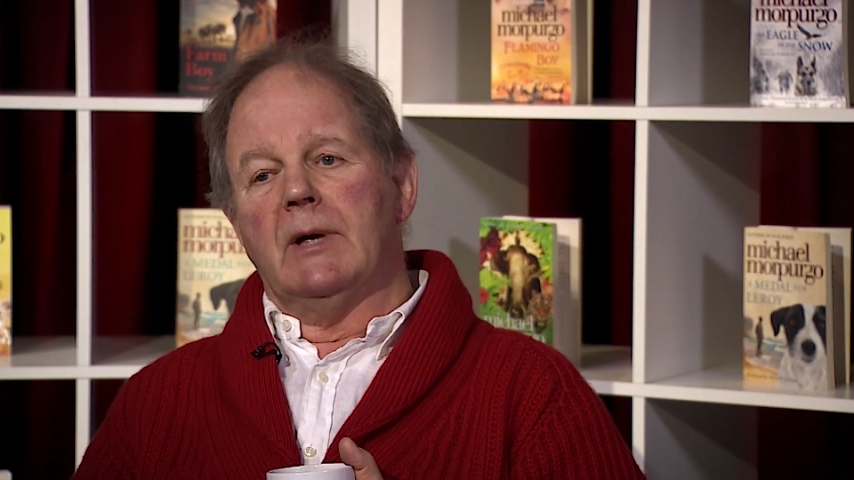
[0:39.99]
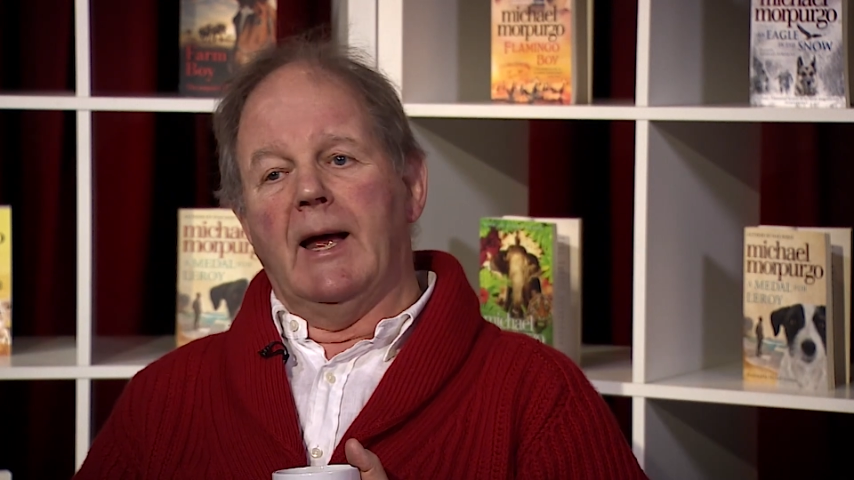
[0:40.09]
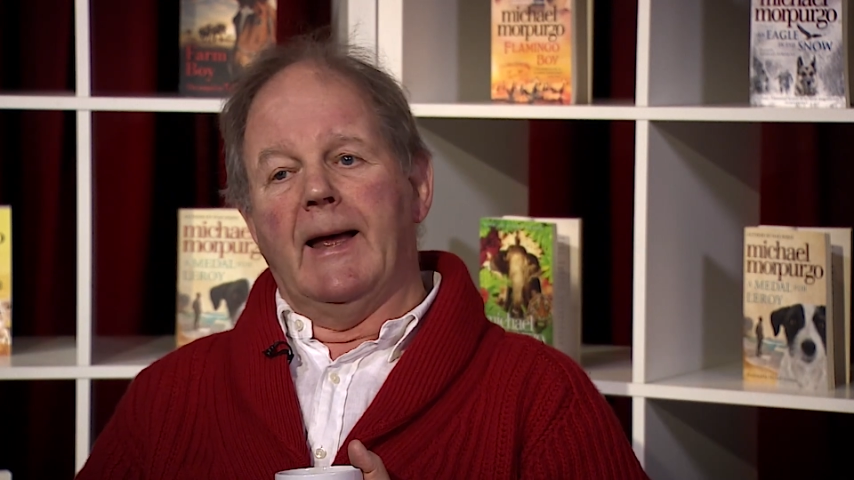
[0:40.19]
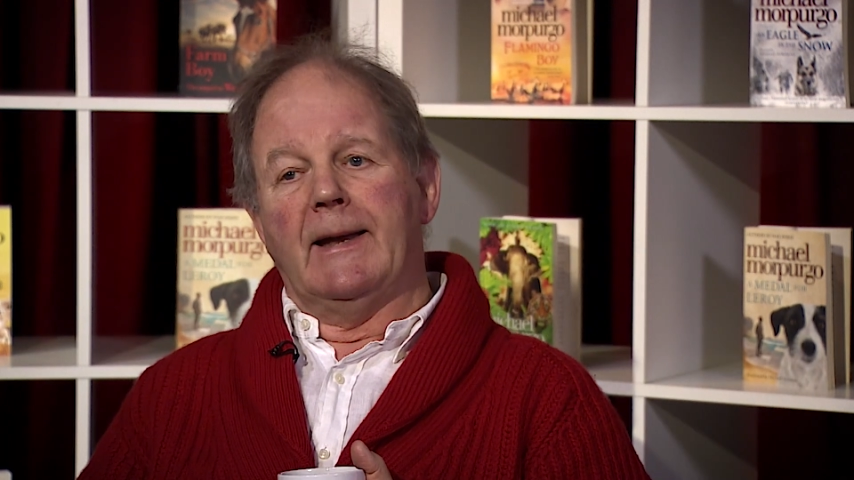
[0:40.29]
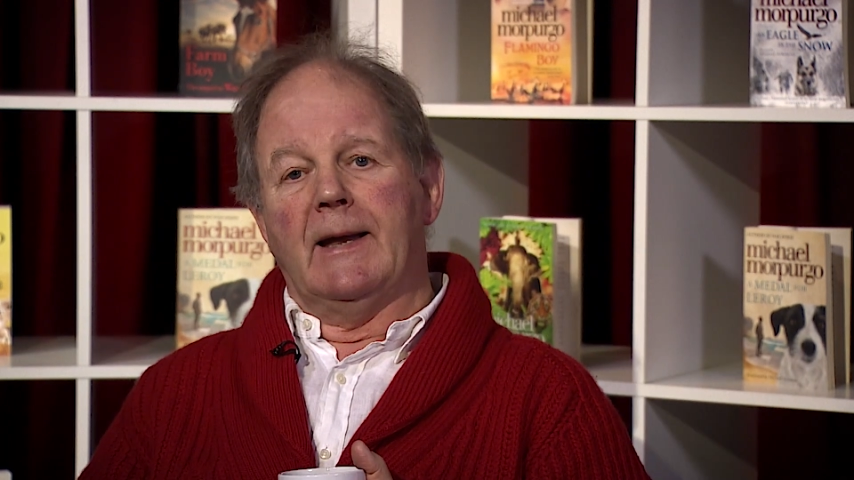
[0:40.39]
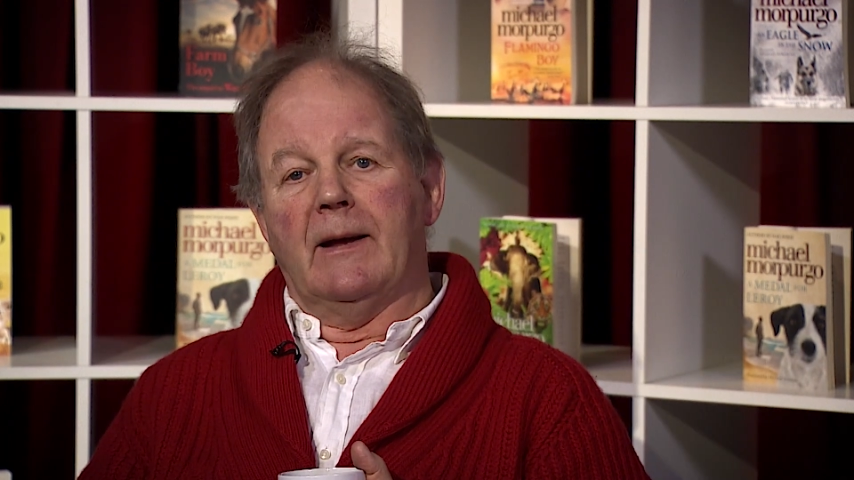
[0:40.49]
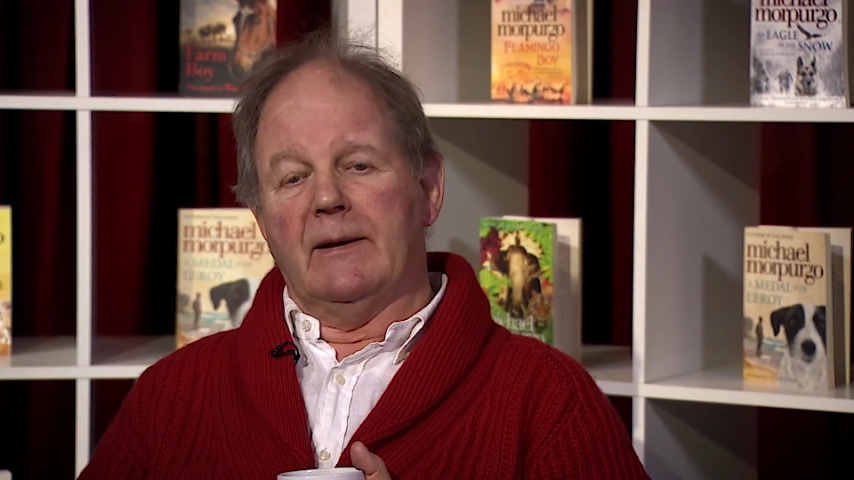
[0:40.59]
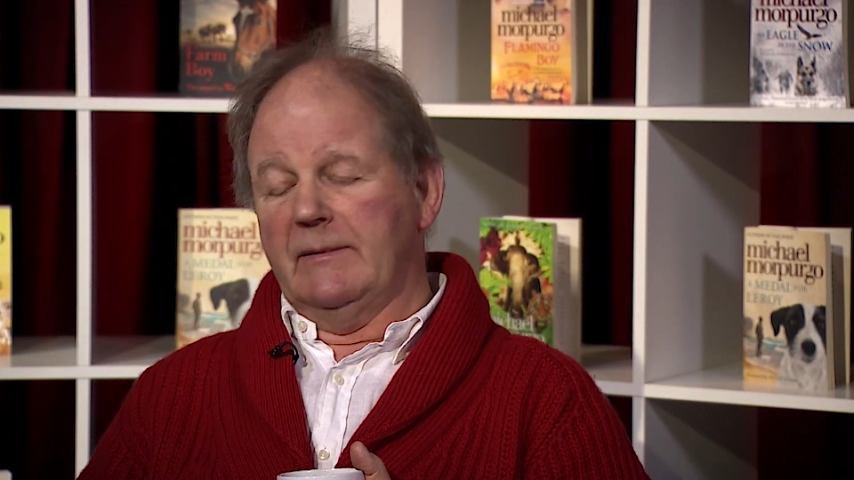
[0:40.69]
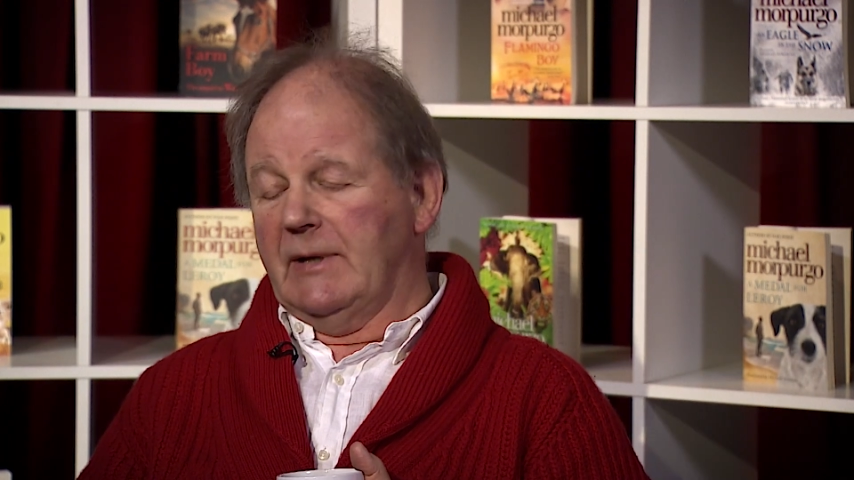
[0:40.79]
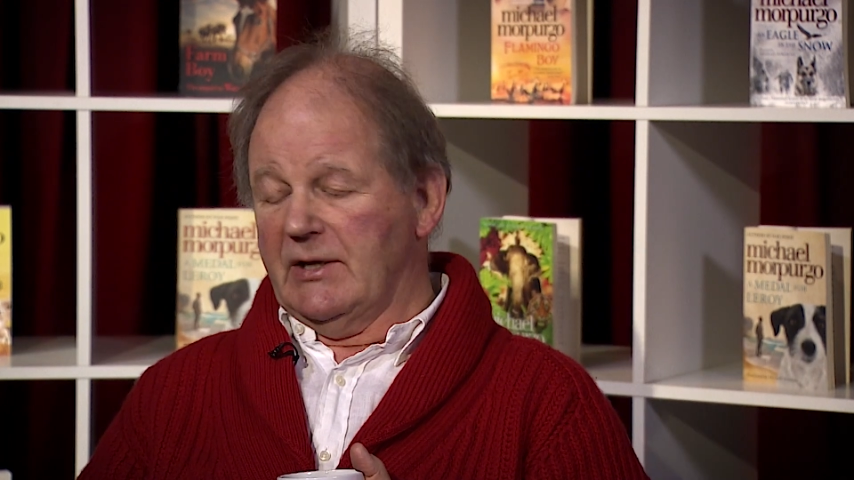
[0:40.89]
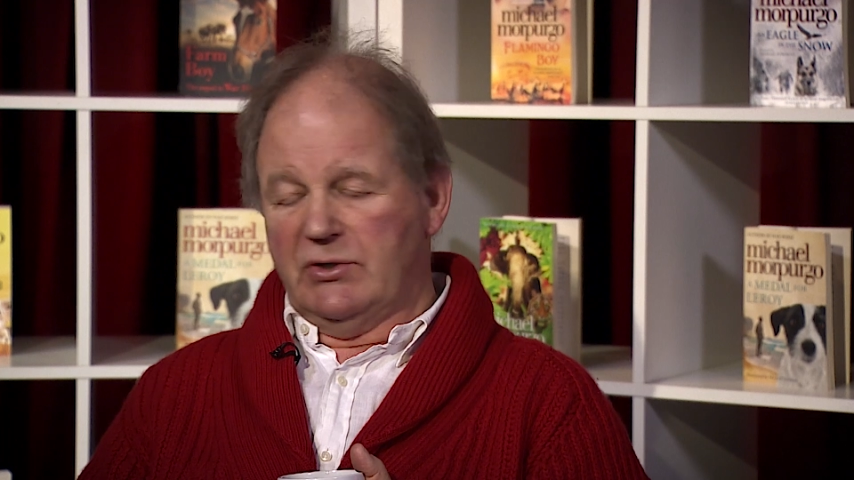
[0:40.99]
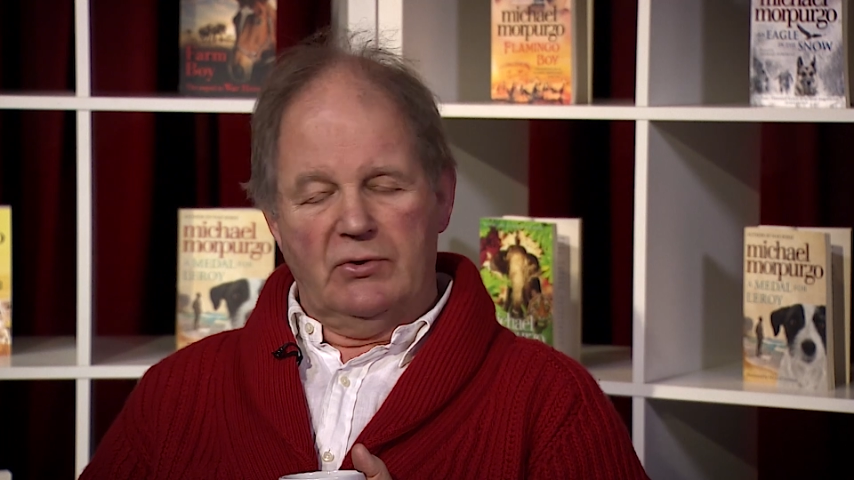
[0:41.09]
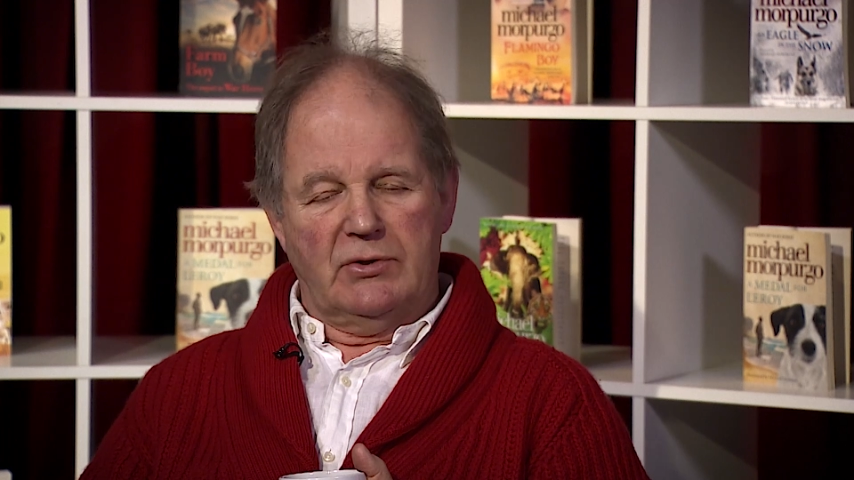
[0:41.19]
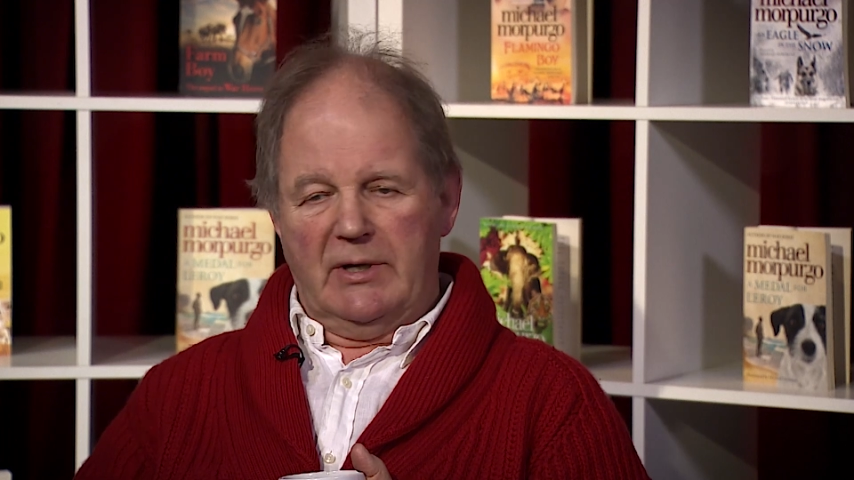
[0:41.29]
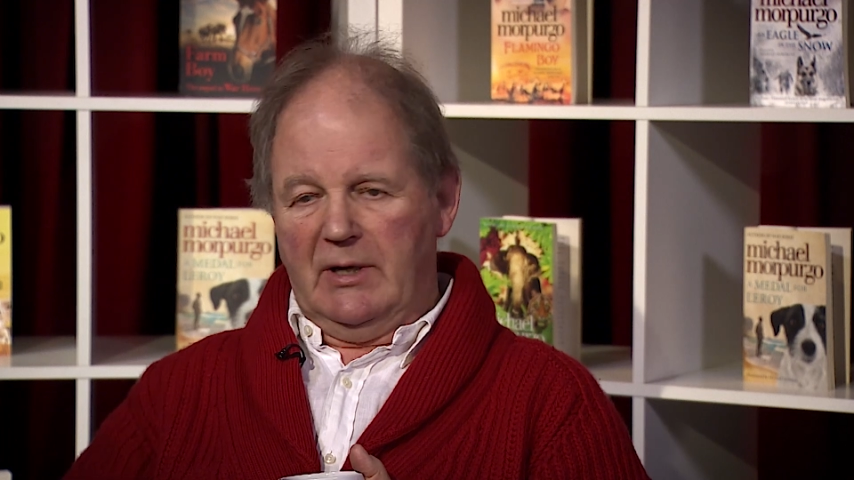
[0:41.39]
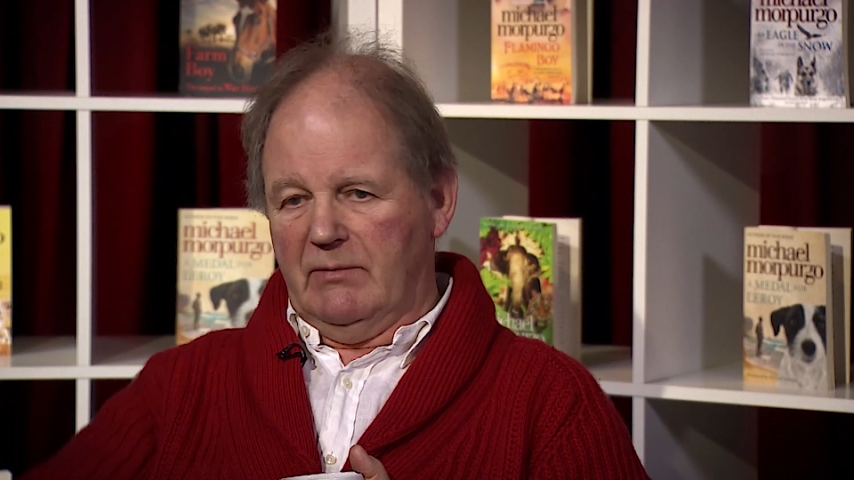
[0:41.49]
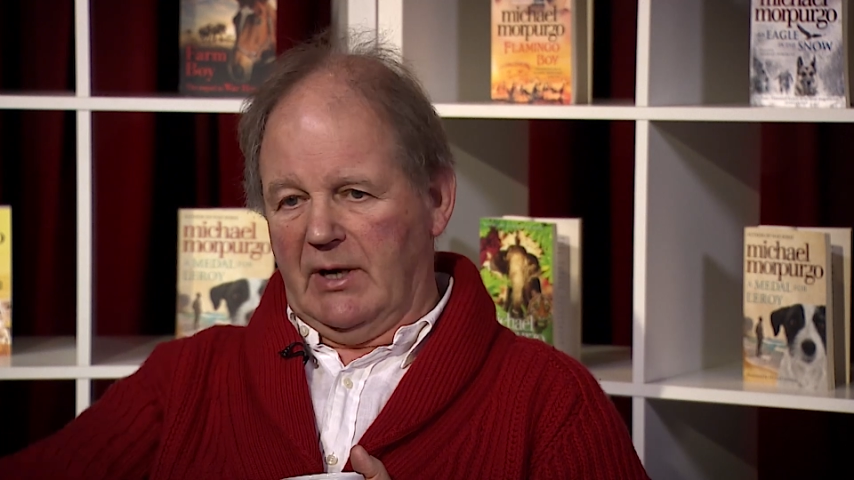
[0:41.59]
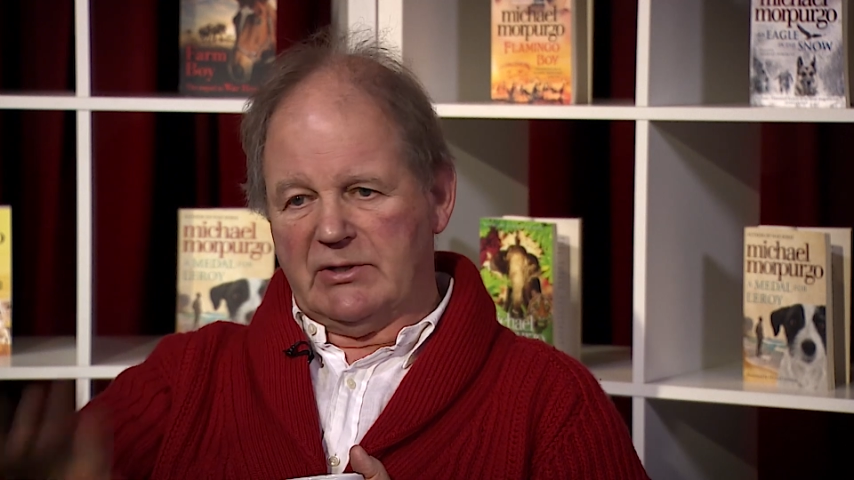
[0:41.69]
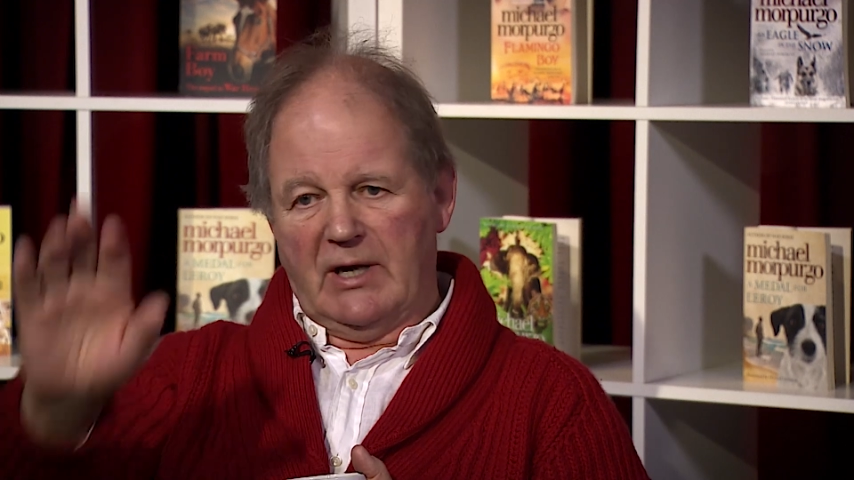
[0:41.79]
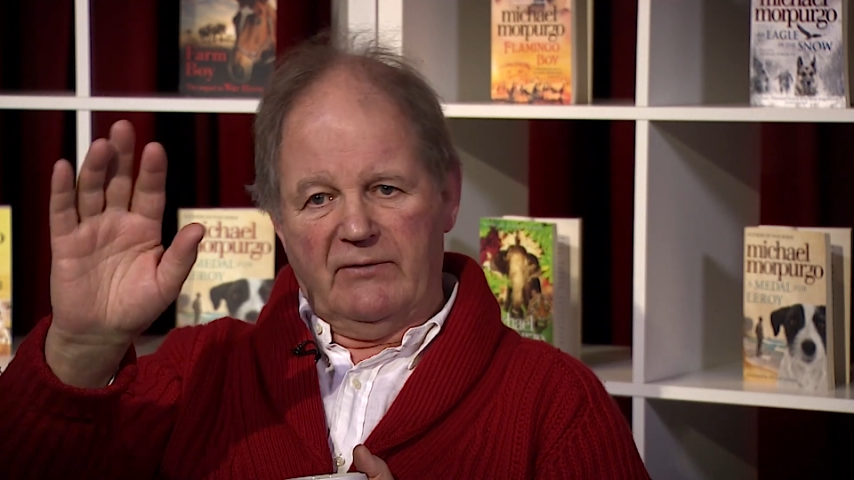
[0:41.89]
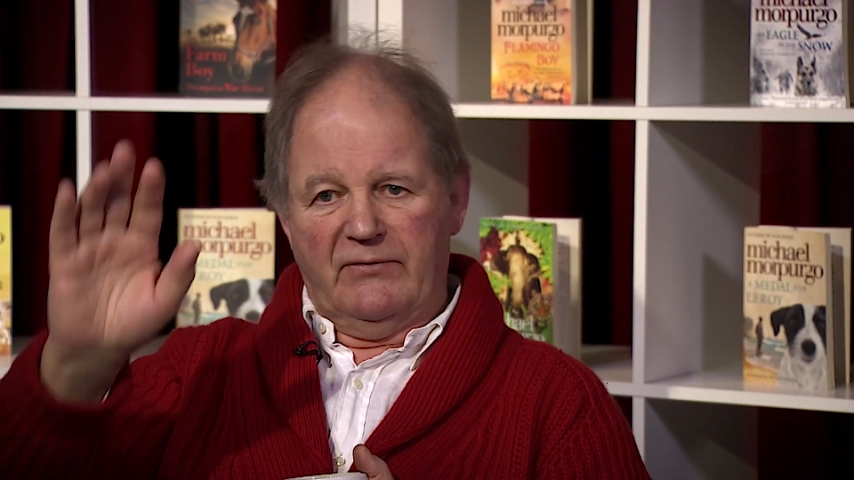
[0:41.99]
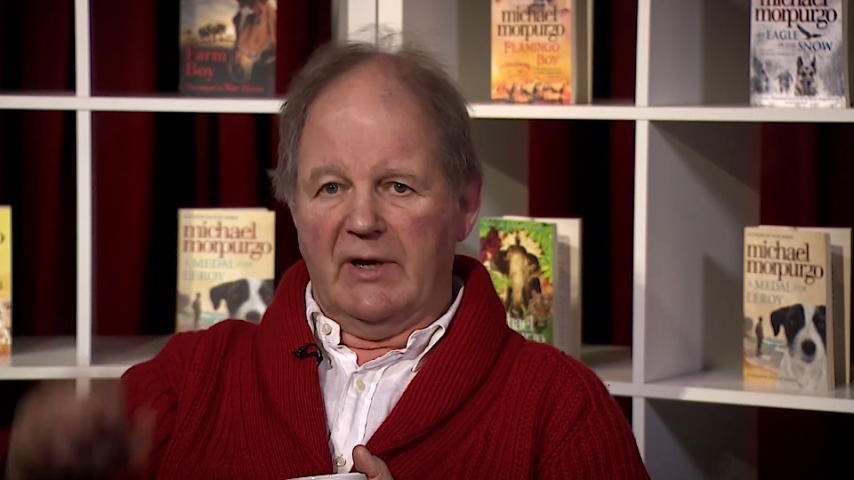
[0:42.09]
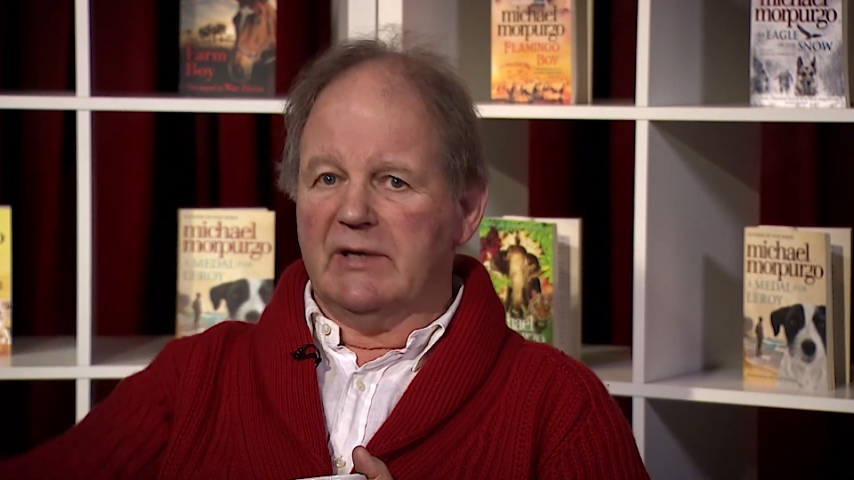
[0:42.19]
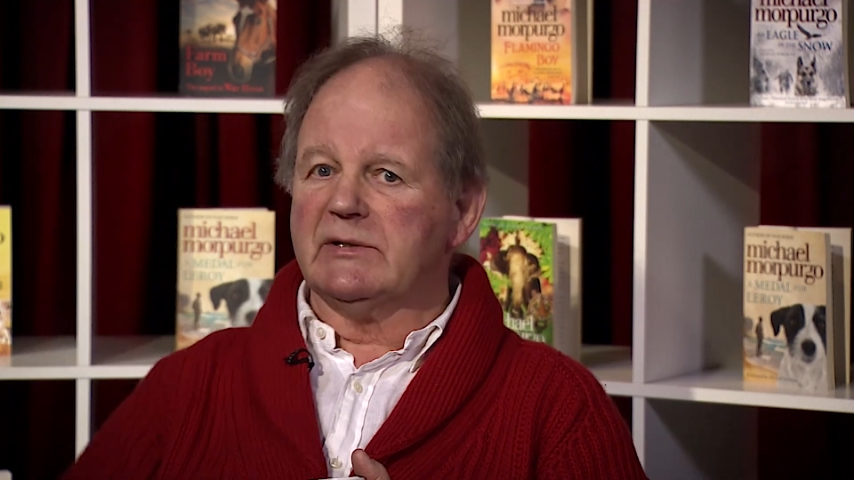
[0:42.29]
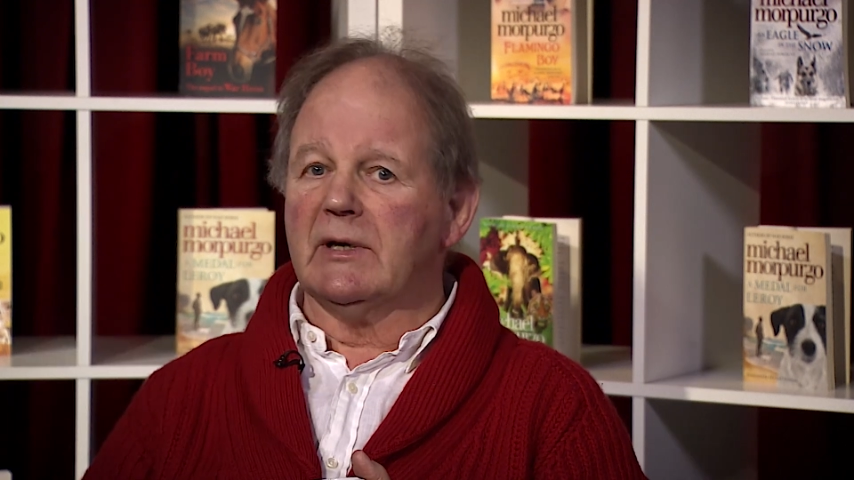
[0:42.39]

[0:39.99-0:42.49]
And as usual, he rushed out first.